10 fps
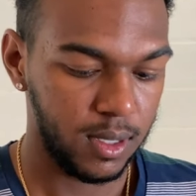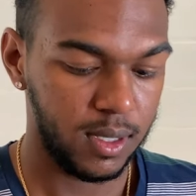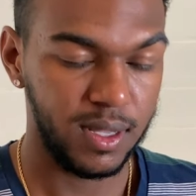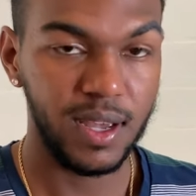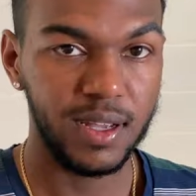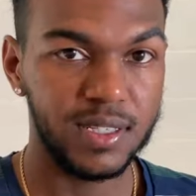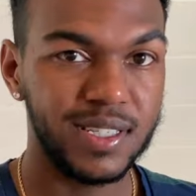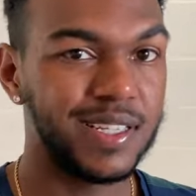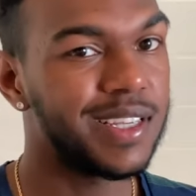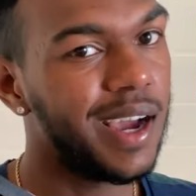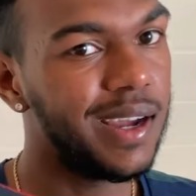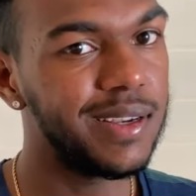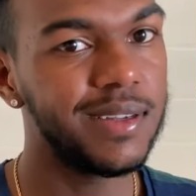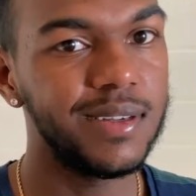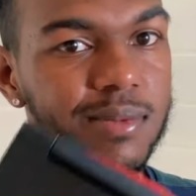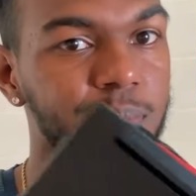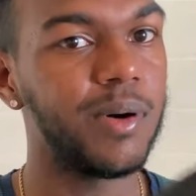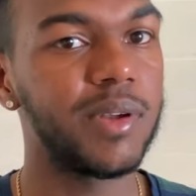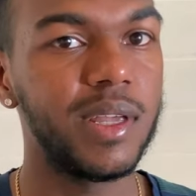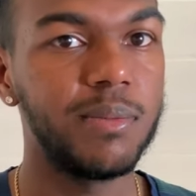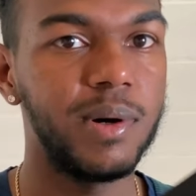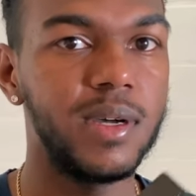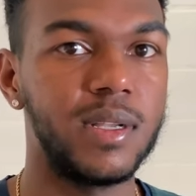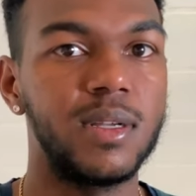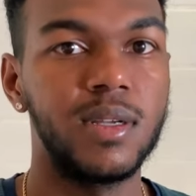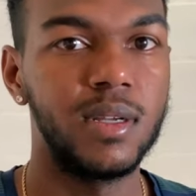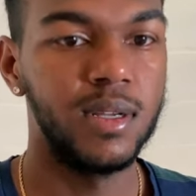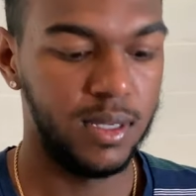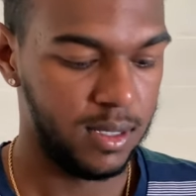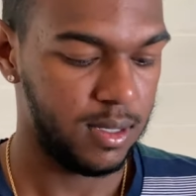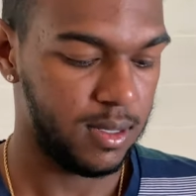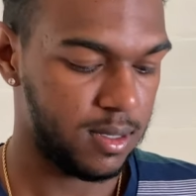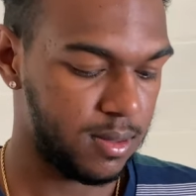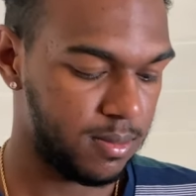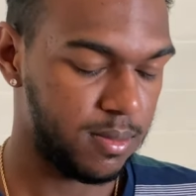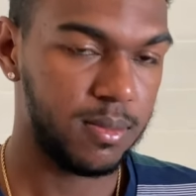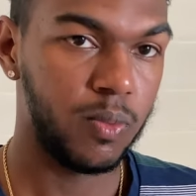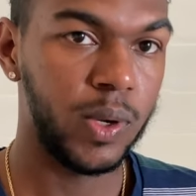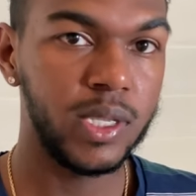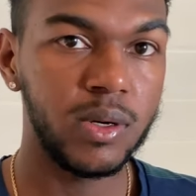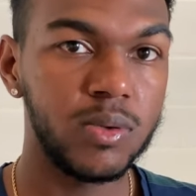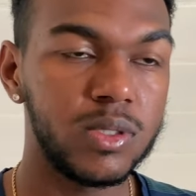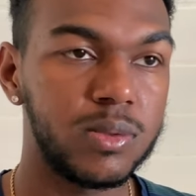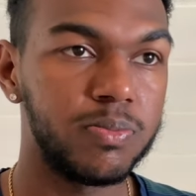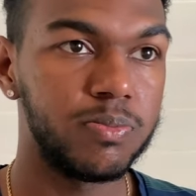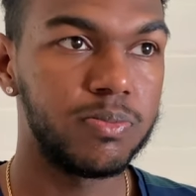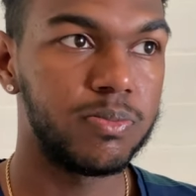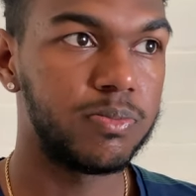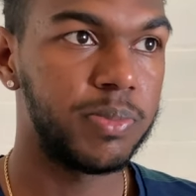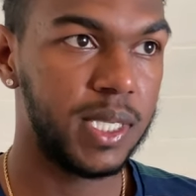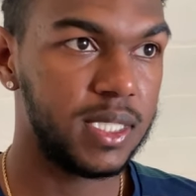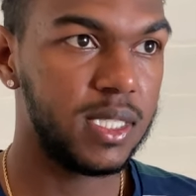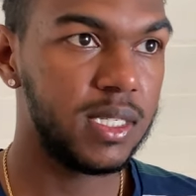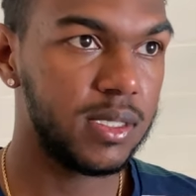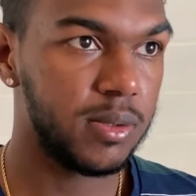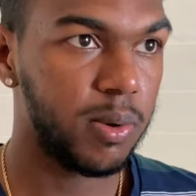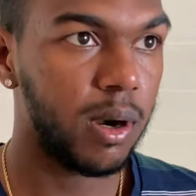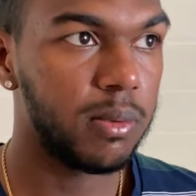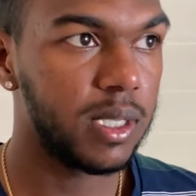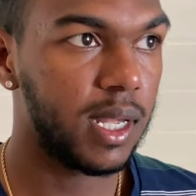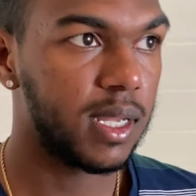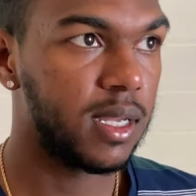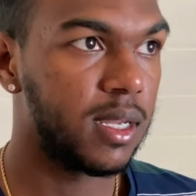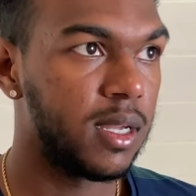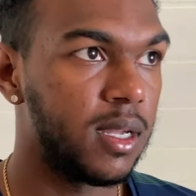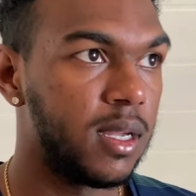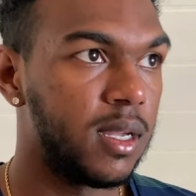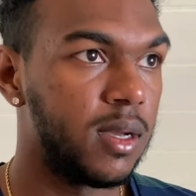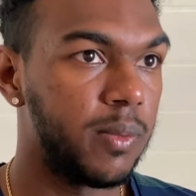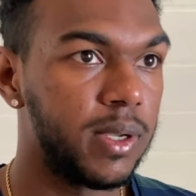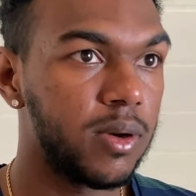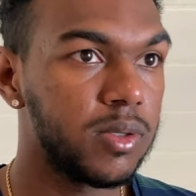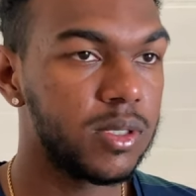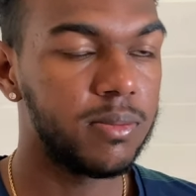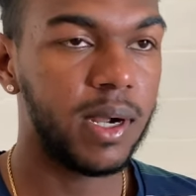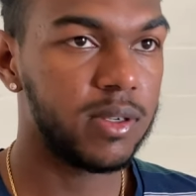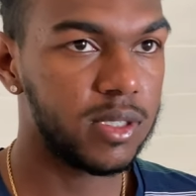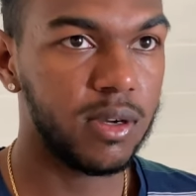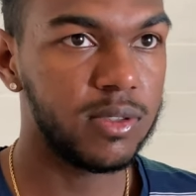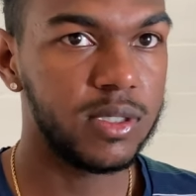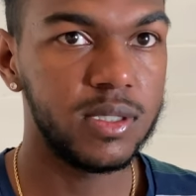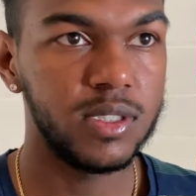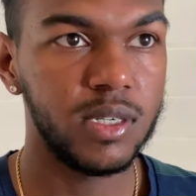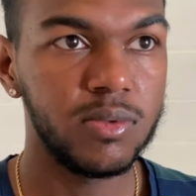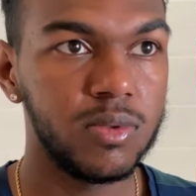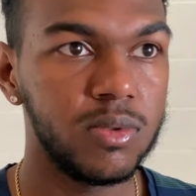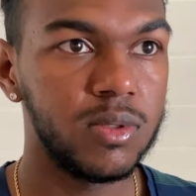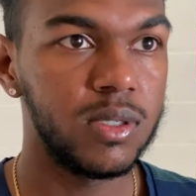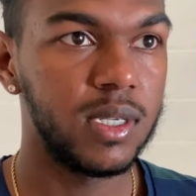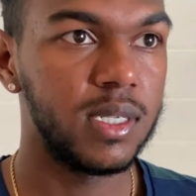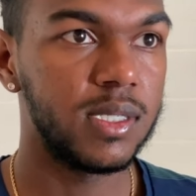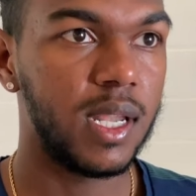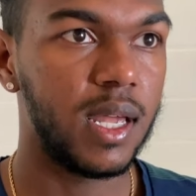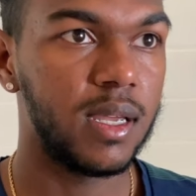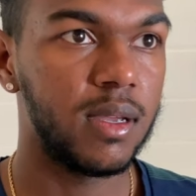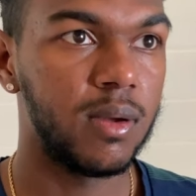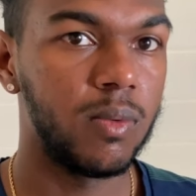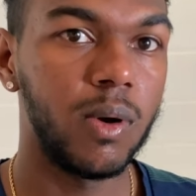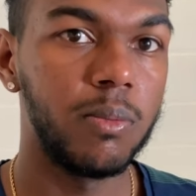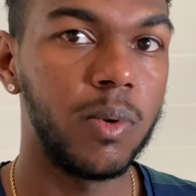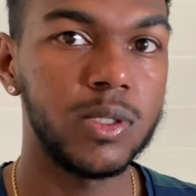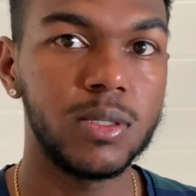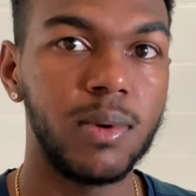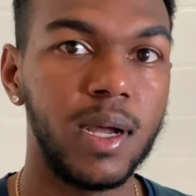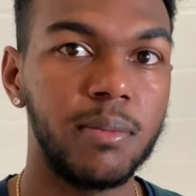and yeah, it's, it's kind of bulky, but um Windows P Cs are probably like, Windows or Microsoft just in general is like where most of my